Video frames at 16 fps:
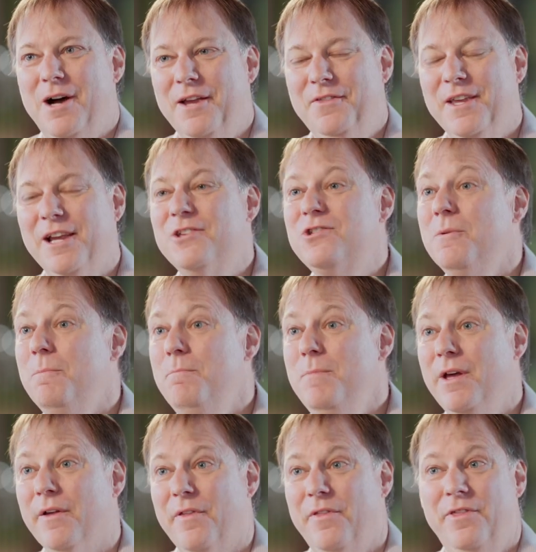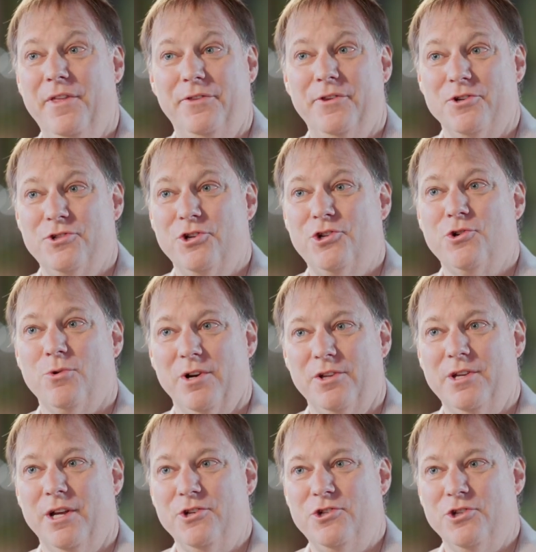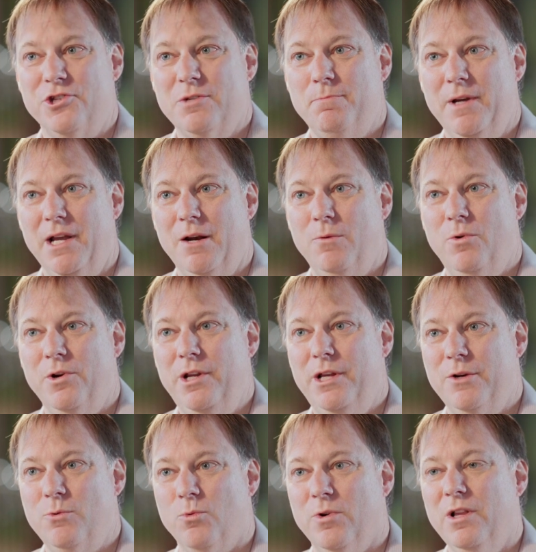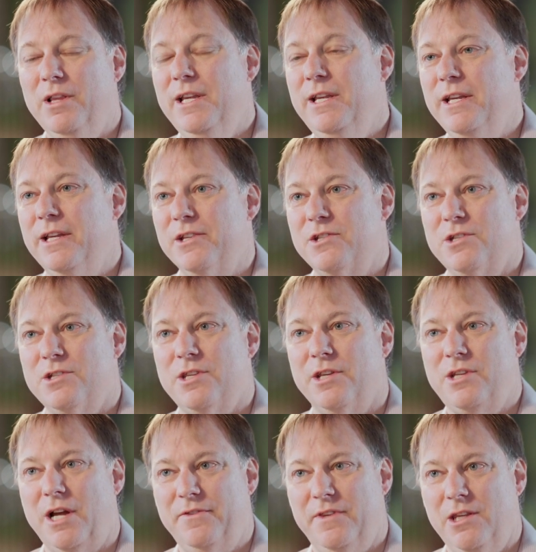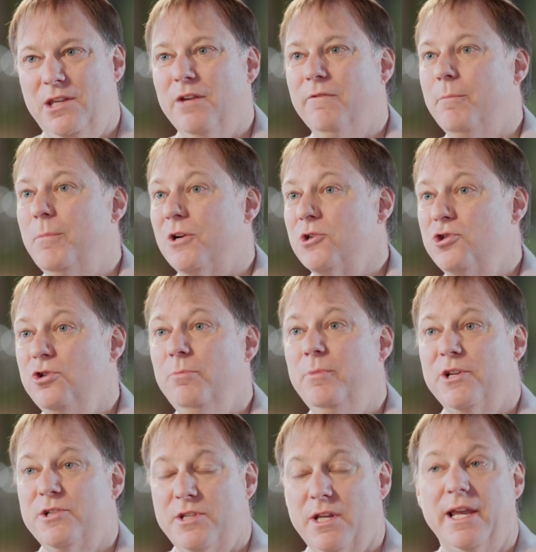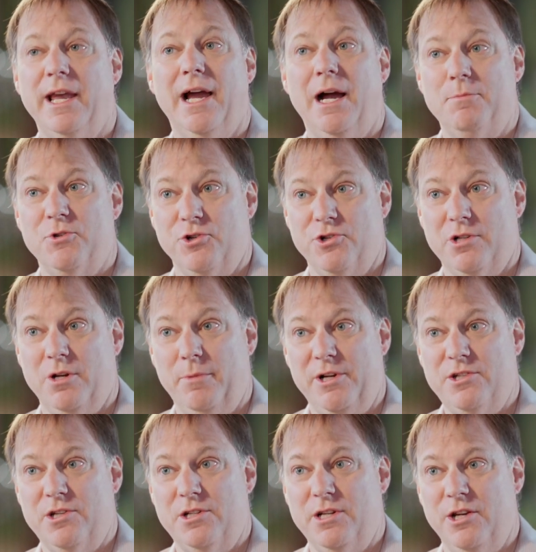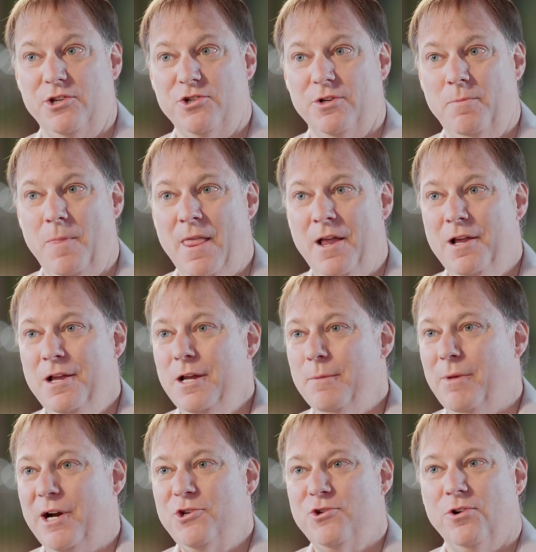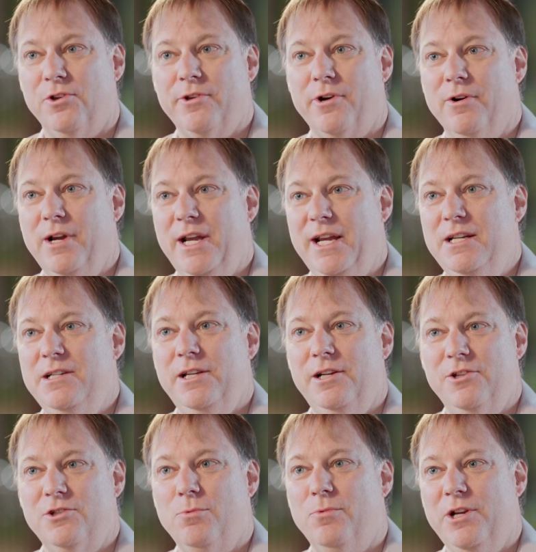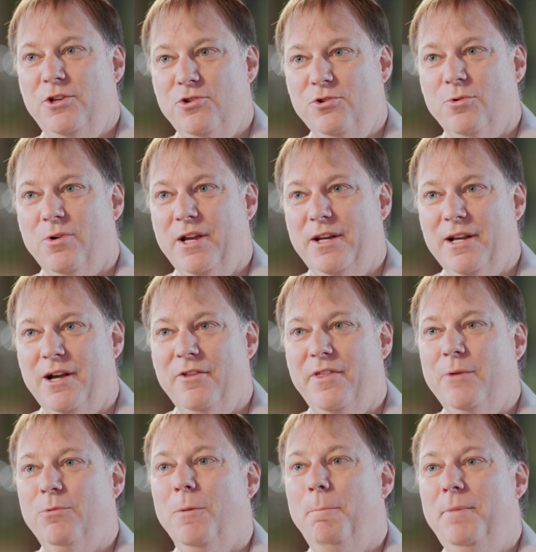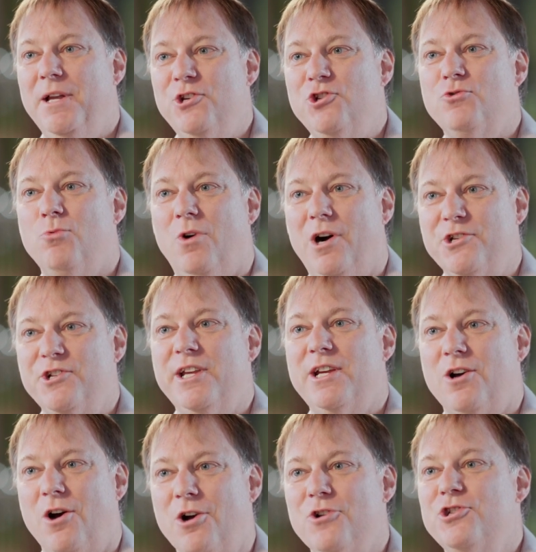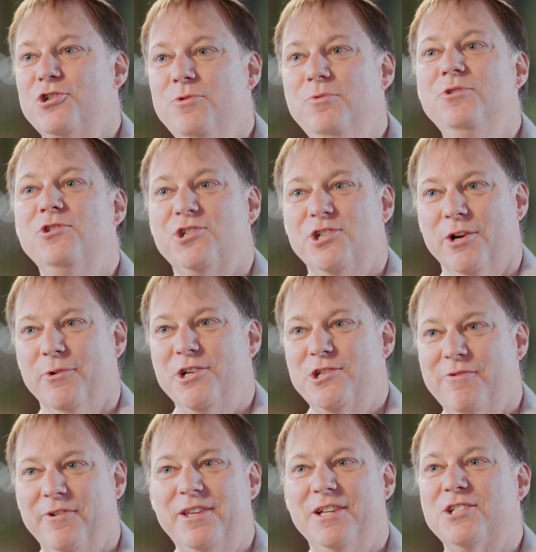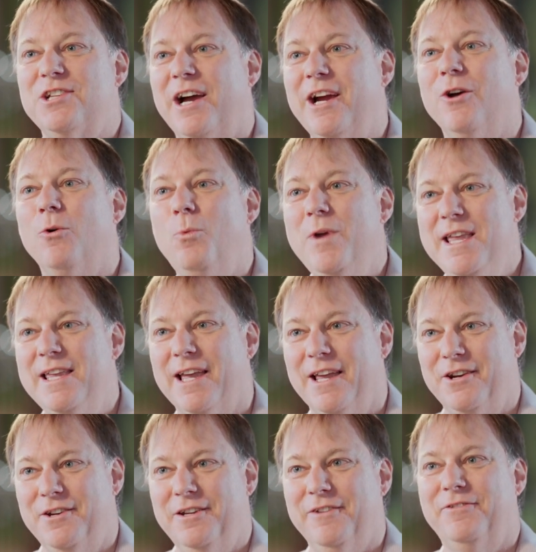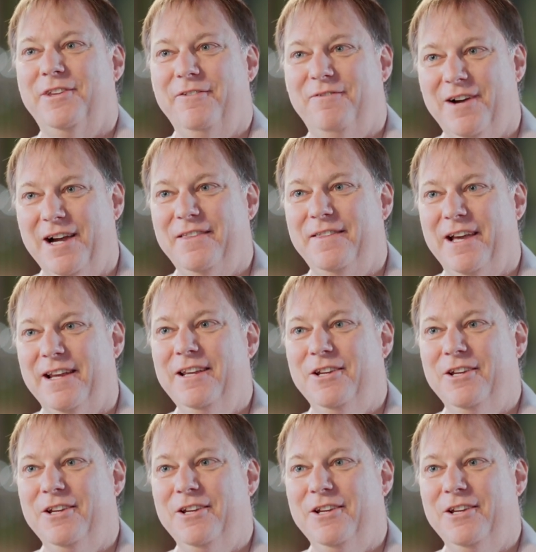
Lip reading: I think it's a myth that there's a short attention span. What it really is that I think you have about 2 minutes to capture somebody's attention. My children are 18 and 22 right now. They will binge watch a cartoon series for the entire weekend if they find that